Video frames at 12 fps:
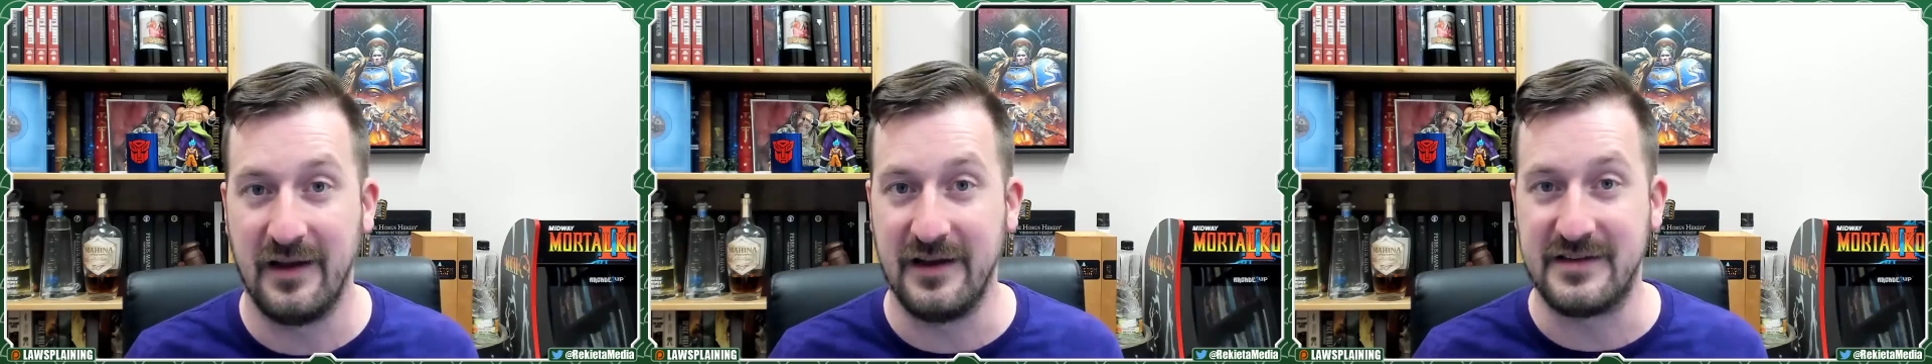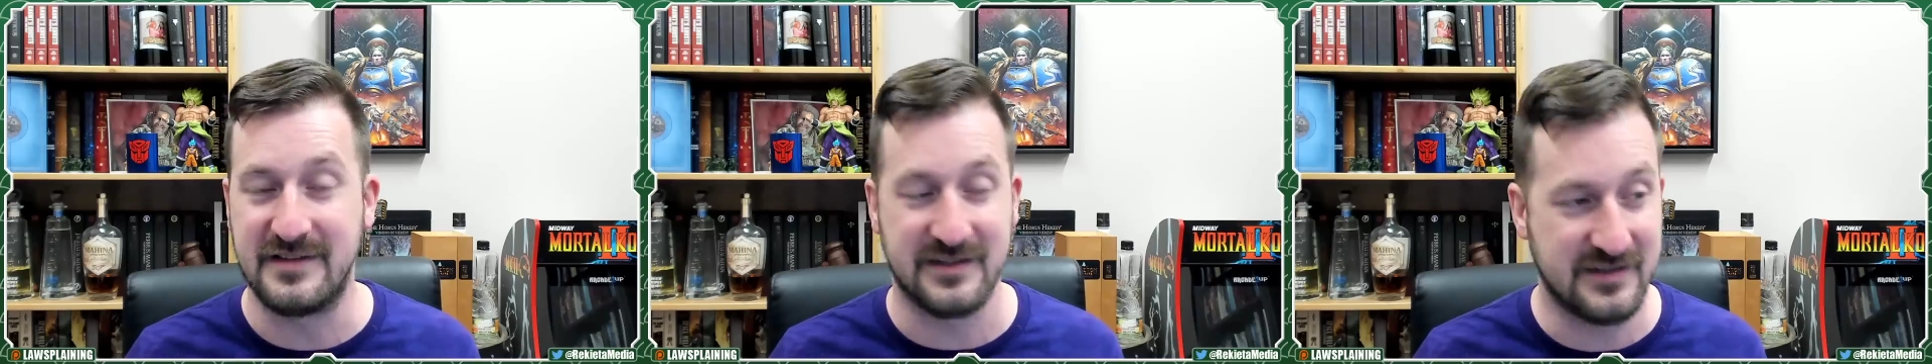
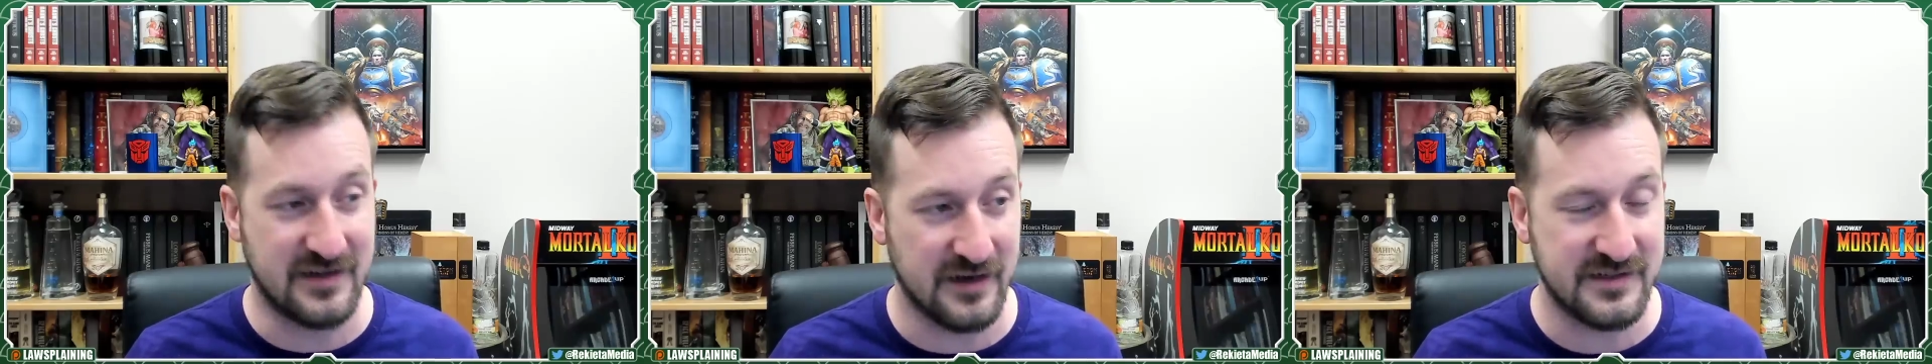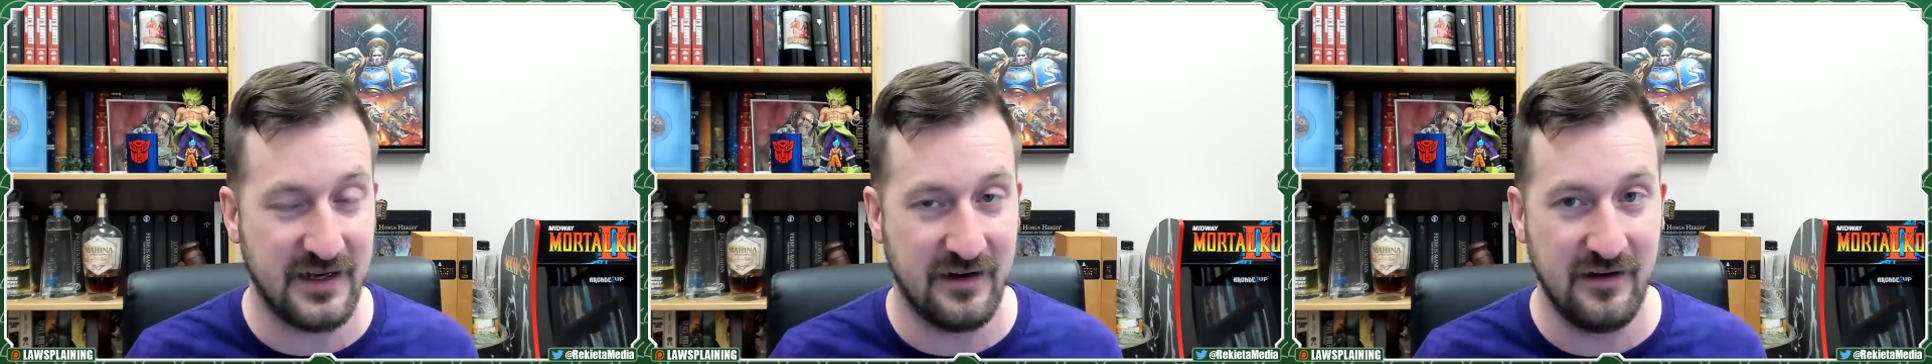It's
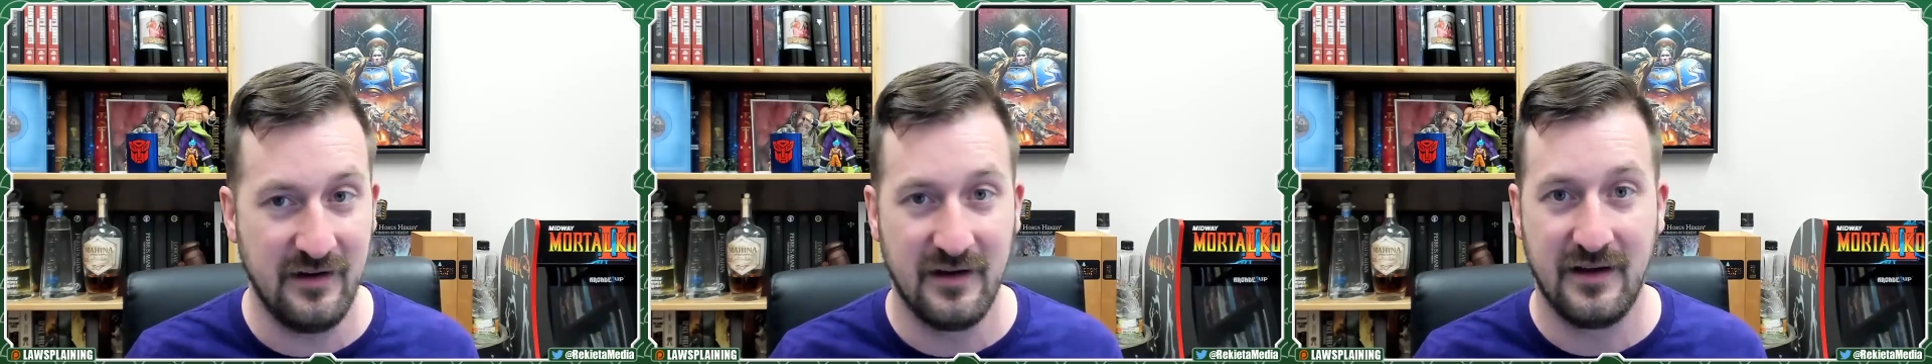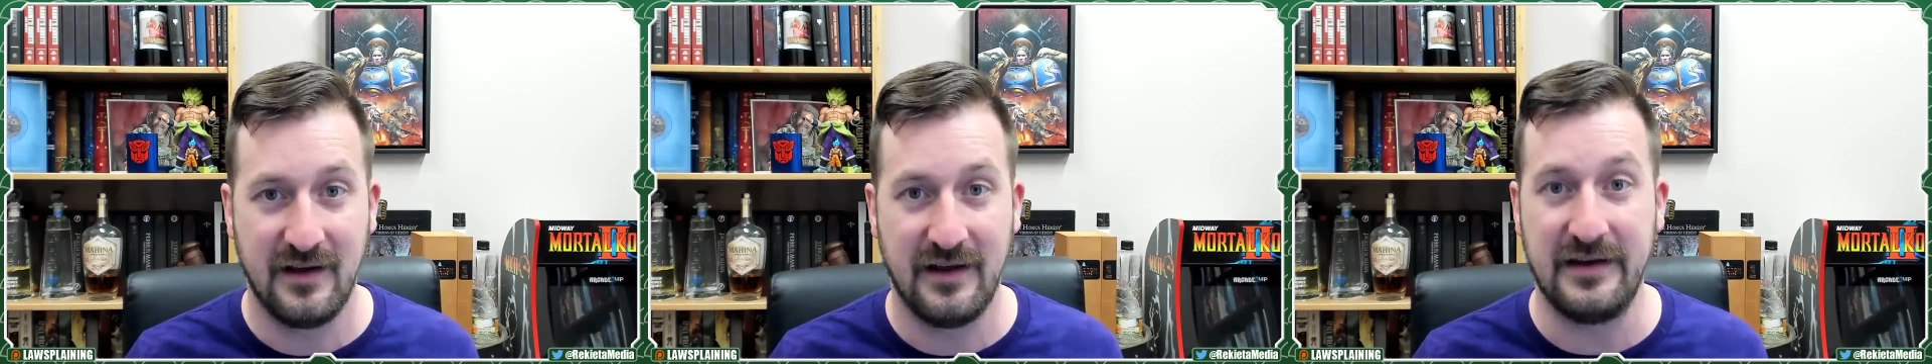disgusting.
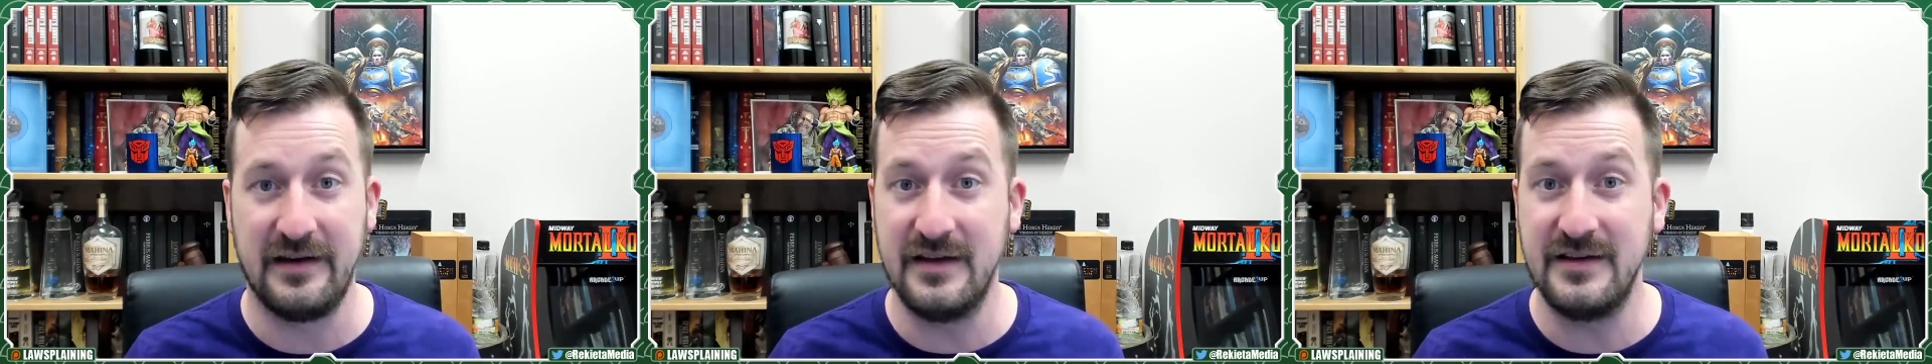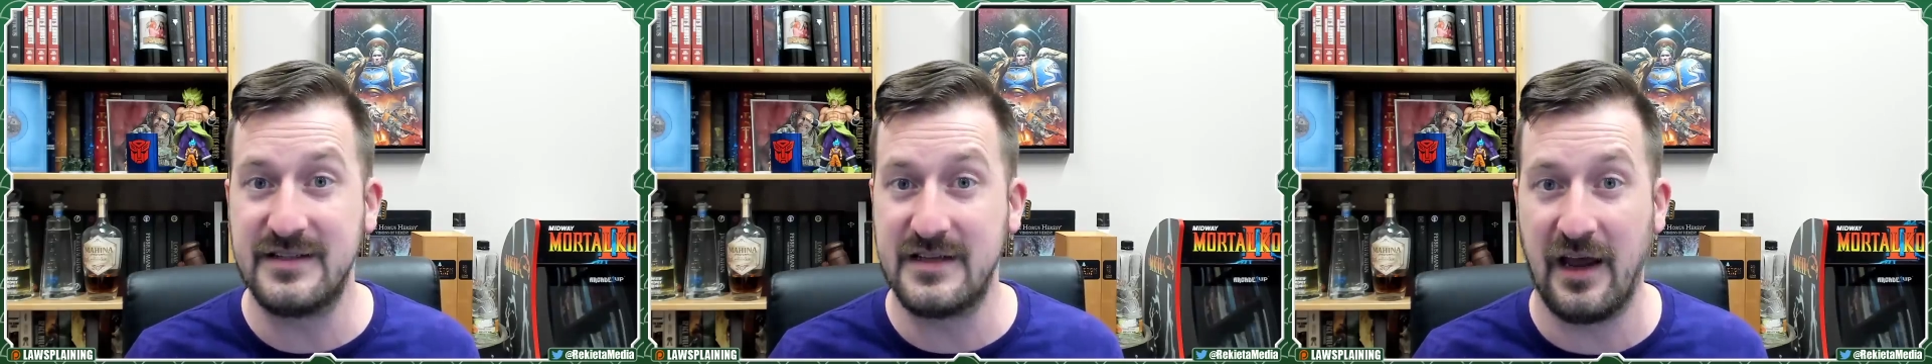It
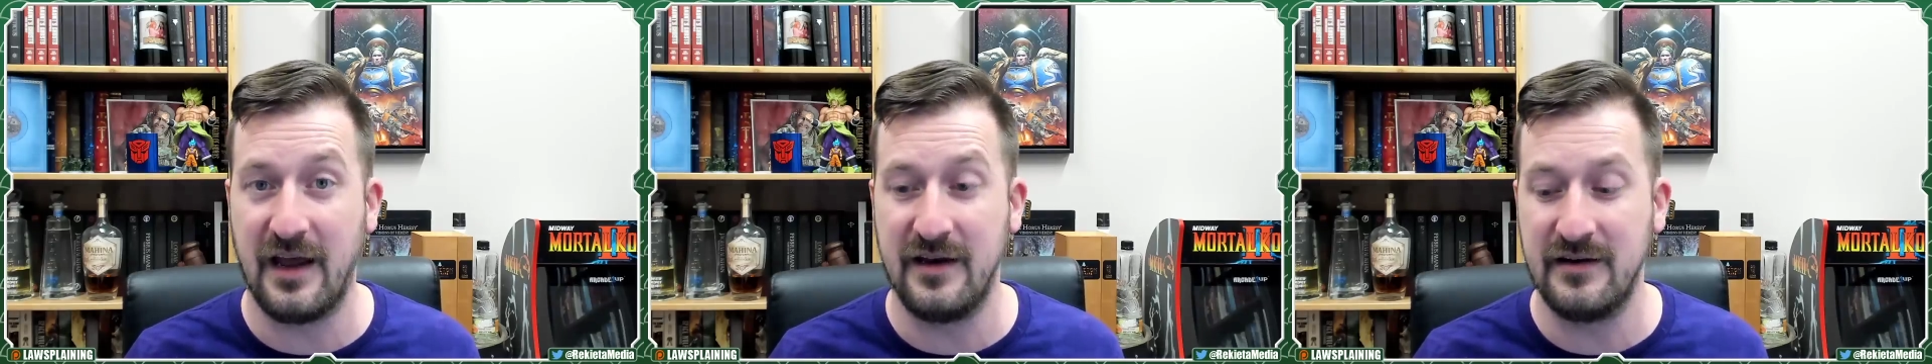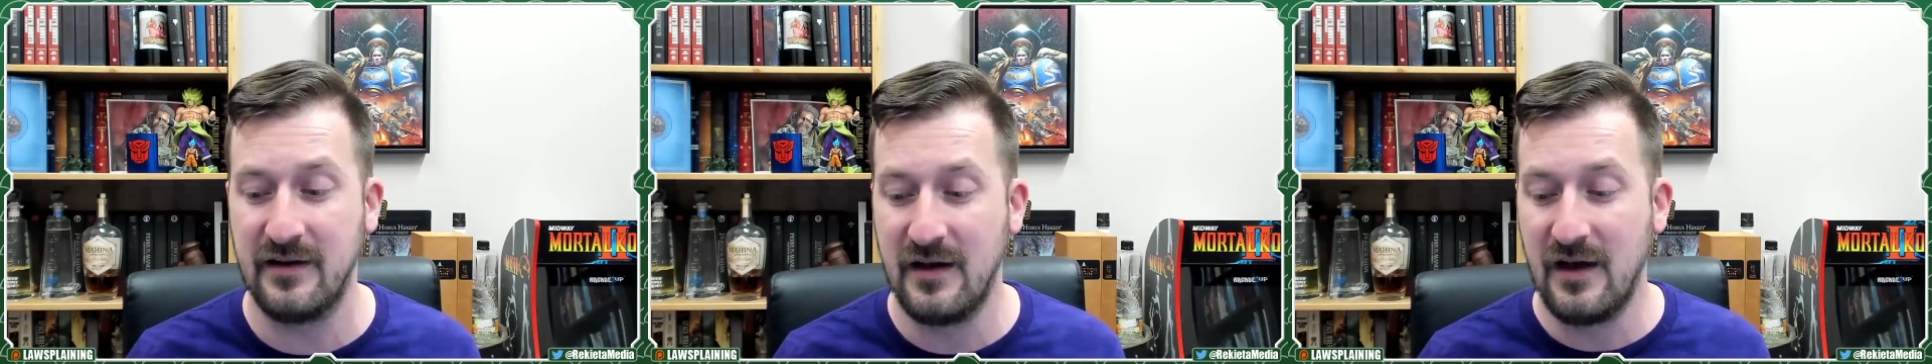needs to
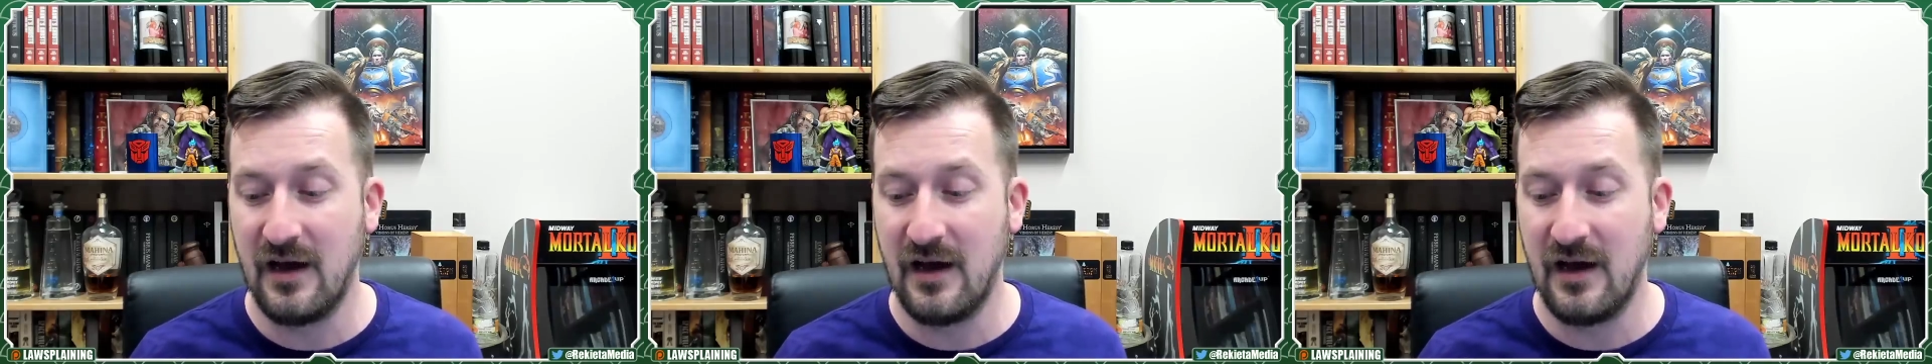end.